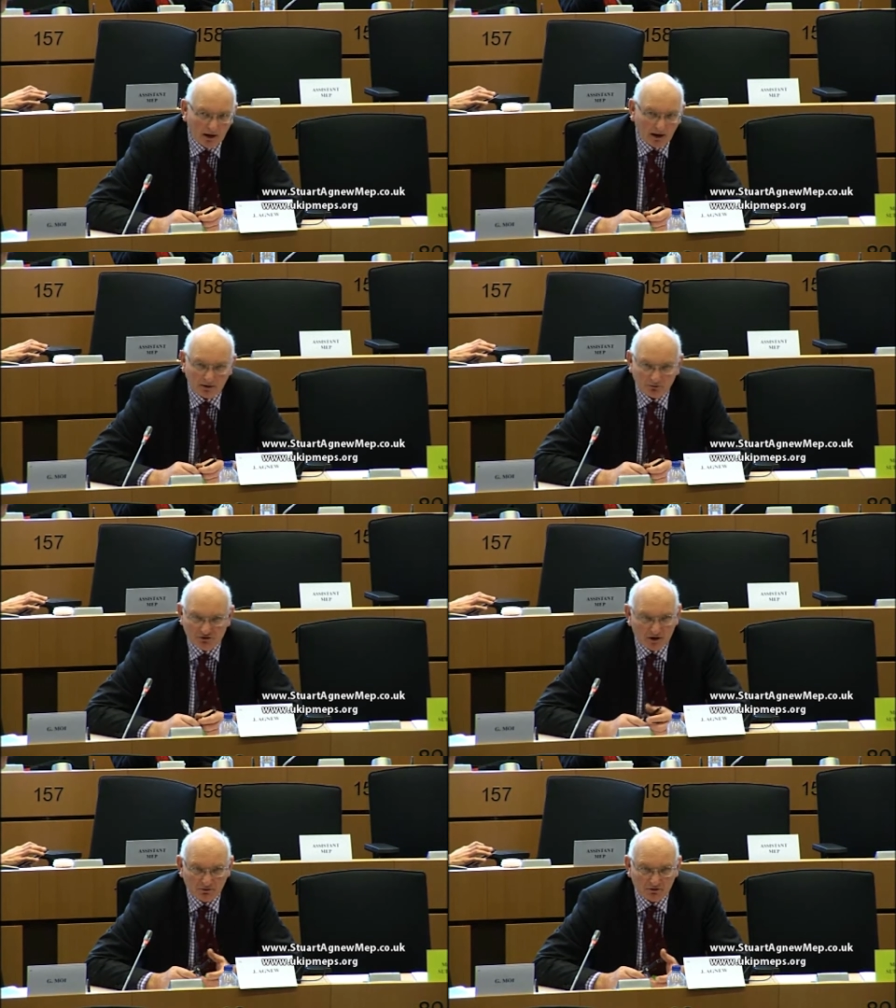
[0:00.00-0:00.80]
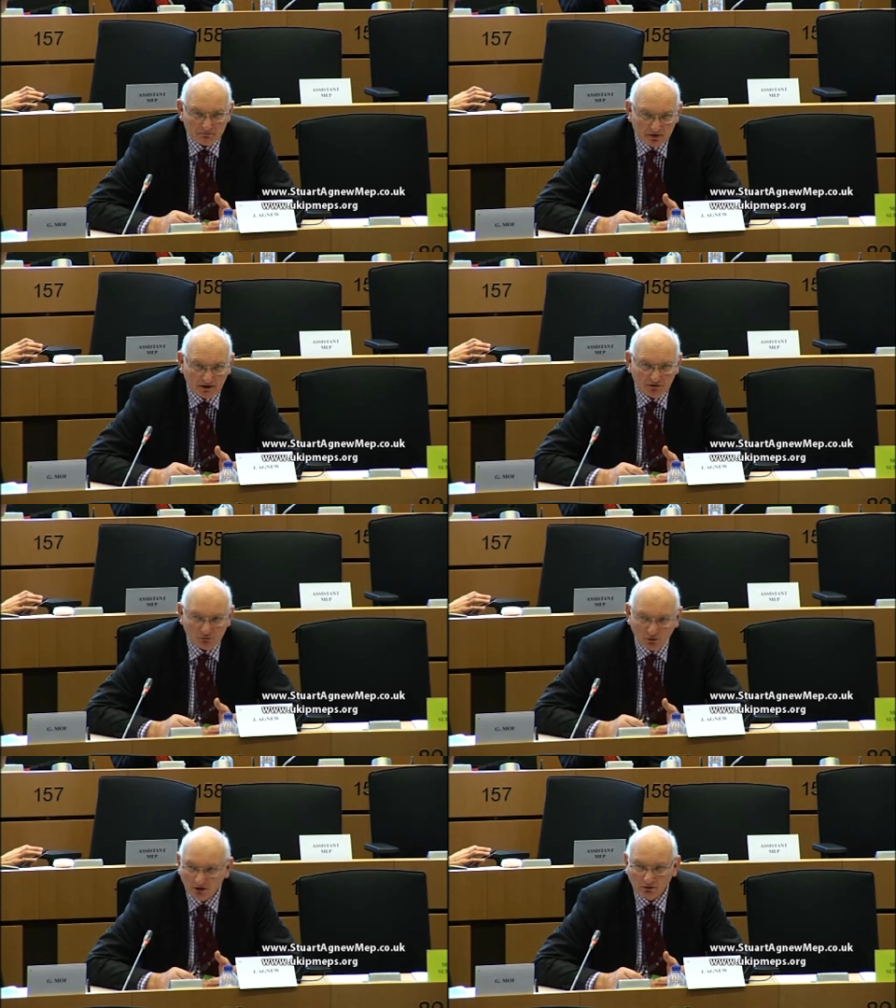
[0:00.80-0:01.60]
and it was known as pig
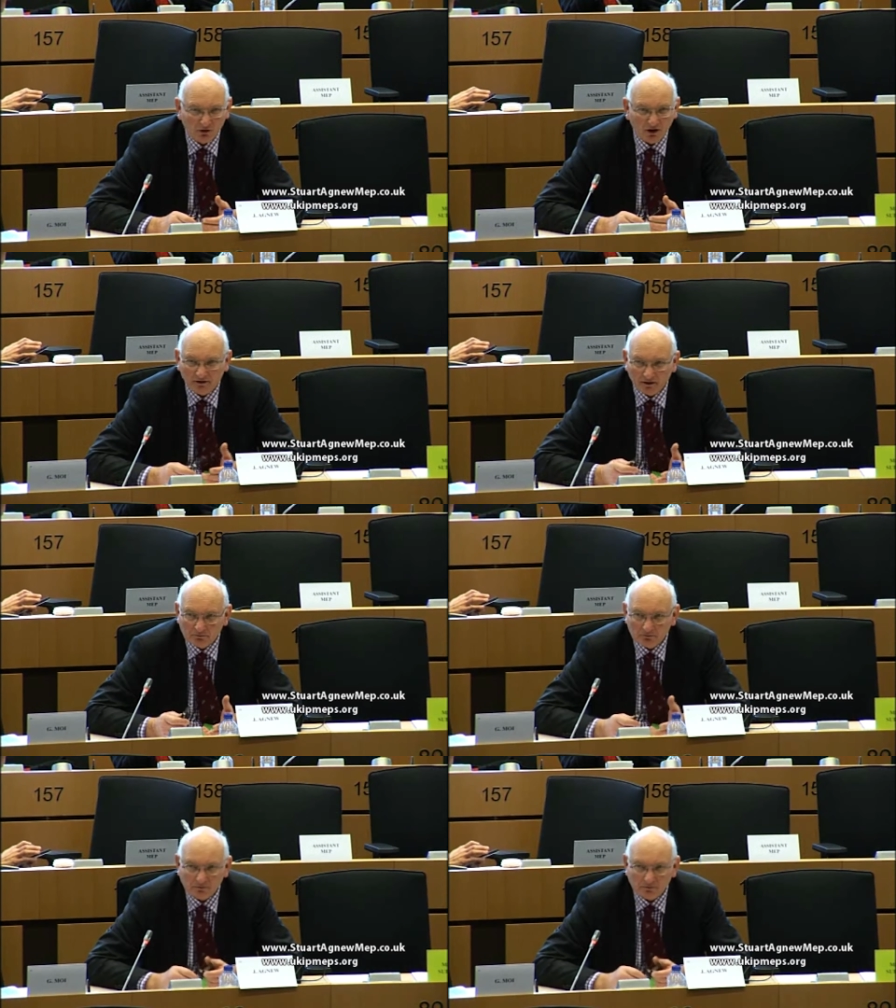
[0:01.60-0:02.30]
swill, rather